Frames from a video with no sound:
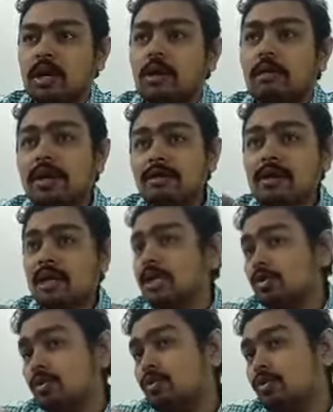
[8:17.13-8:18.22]
But I will tell
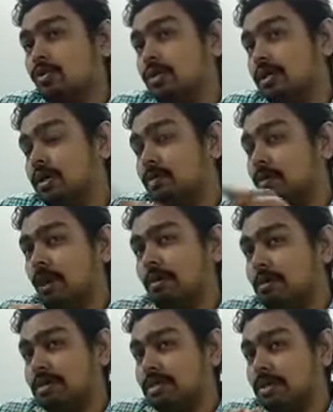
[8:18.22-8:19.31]
you, the problem
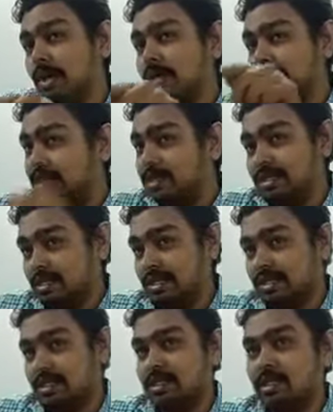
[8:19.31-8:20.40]
is not in this
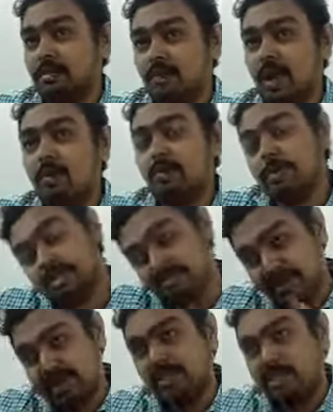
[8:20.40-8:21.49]
section, the problem is
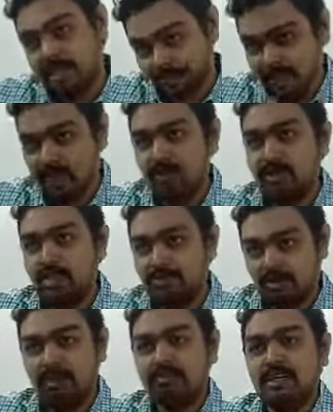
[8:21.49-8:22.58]
somewhere else. I will tell you that.
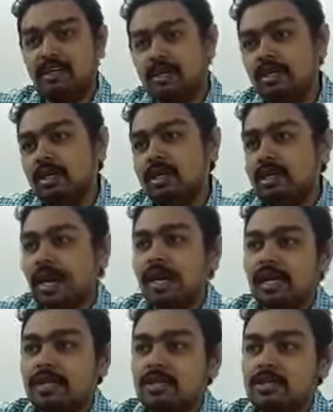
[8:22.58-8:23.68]
After
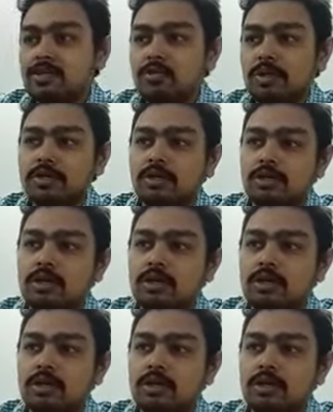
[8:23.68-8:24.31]
writing this, you please.